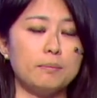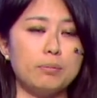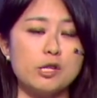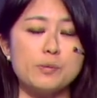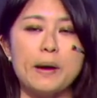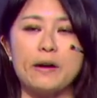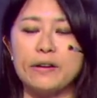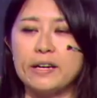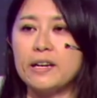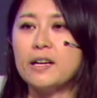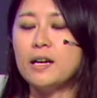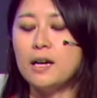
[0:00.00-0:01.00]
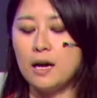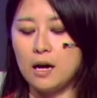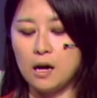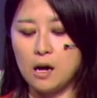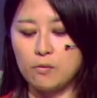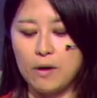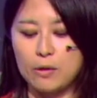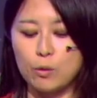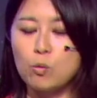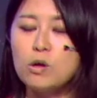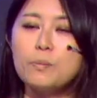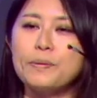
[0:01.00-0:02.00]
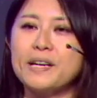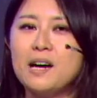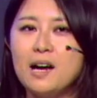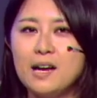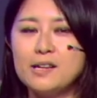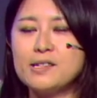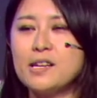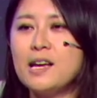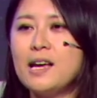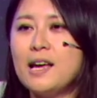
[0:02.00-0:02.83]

prosperity around the world, because